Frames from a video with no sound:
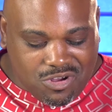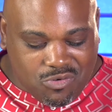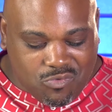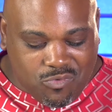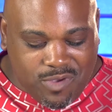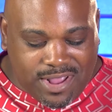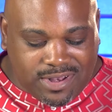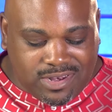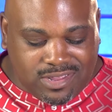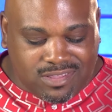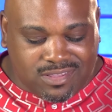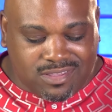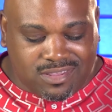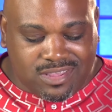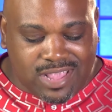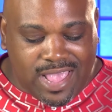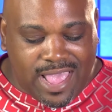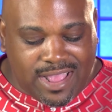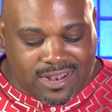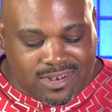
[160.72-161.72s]
Randy
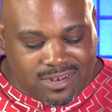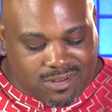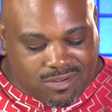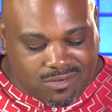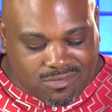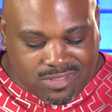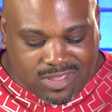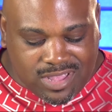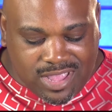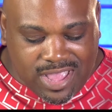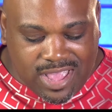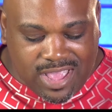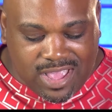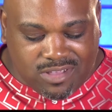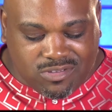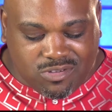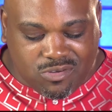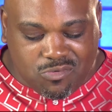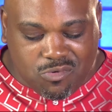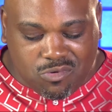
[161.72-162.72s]
sat on the
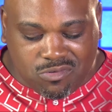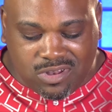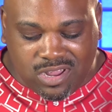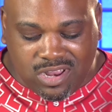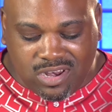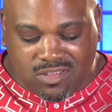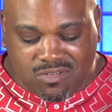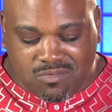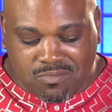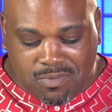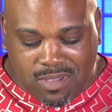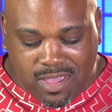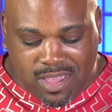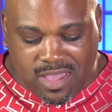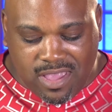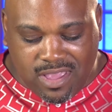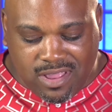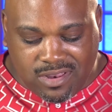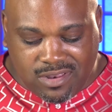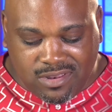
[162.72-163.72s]
edge of Rodina's
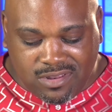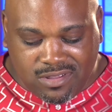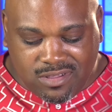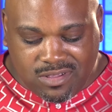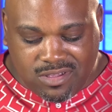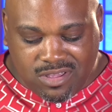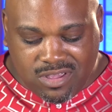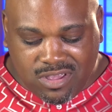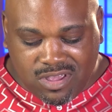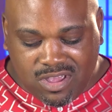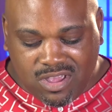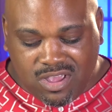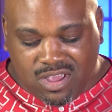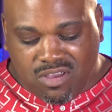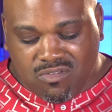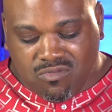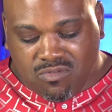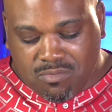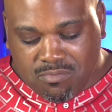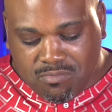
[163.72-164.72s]
bed.
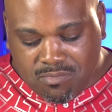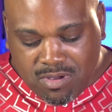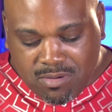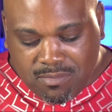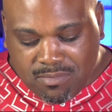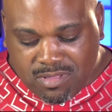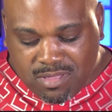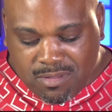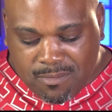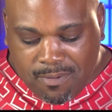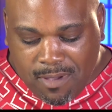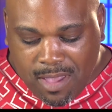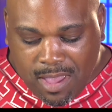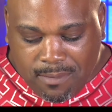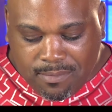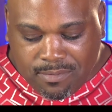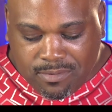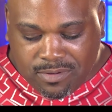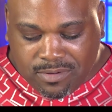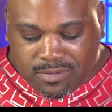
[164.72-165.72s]
Remember the
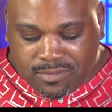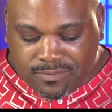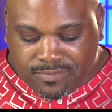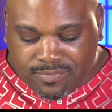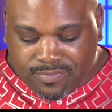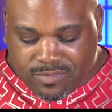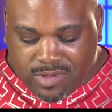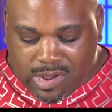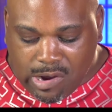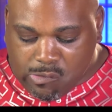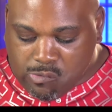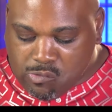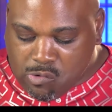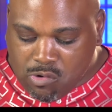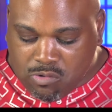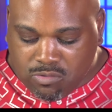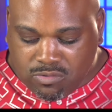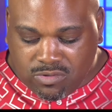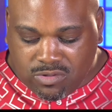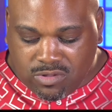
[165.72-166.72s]
paper I
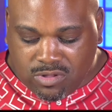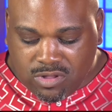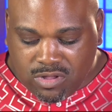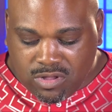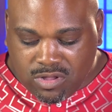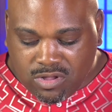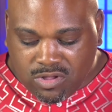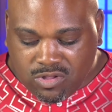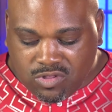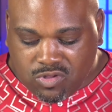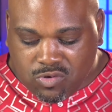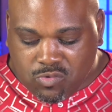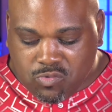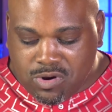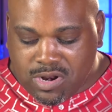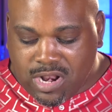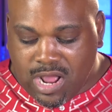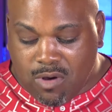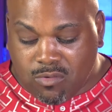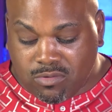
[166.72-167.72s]
wrote to
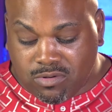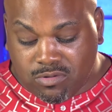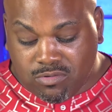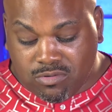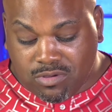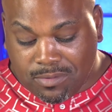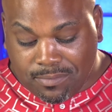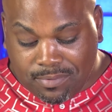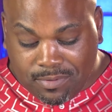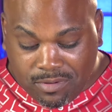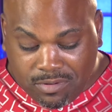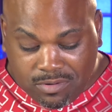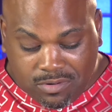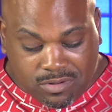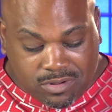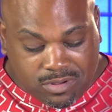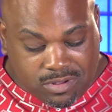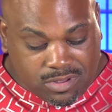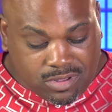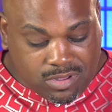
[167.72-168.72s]
win our new computer?
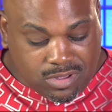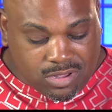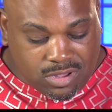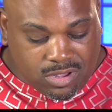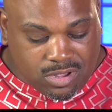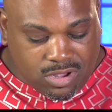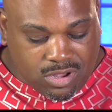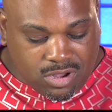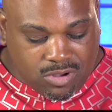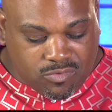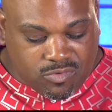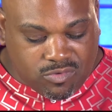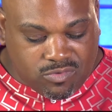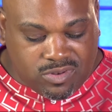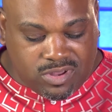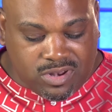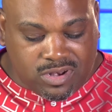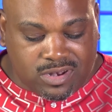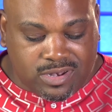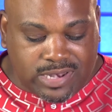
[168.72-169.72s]

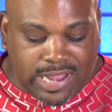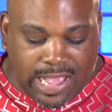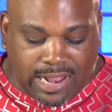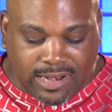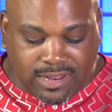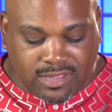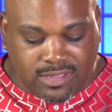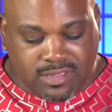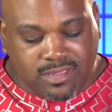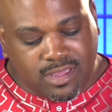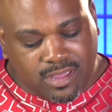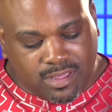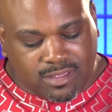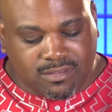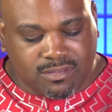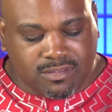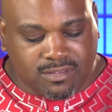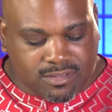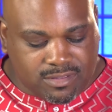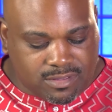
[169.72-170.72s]
Rodina nodded,
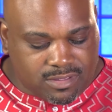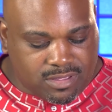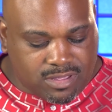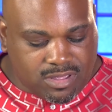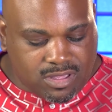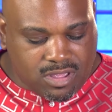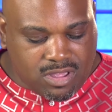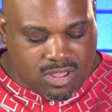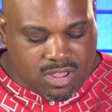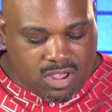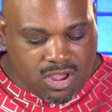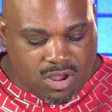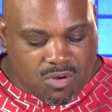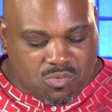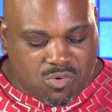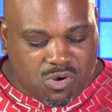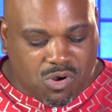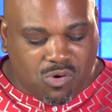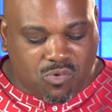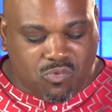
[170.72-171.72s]
yes.
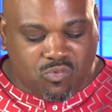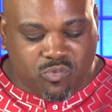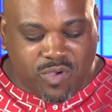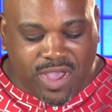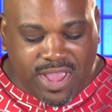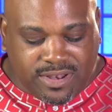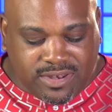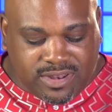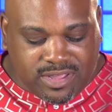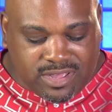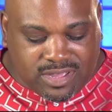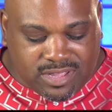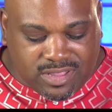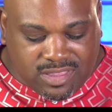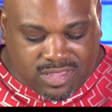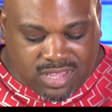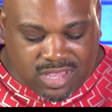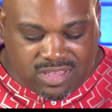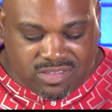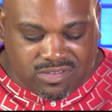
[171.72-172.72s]
Well, Randy
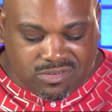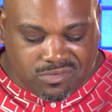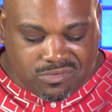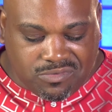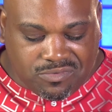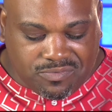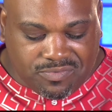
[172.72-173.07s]
continued.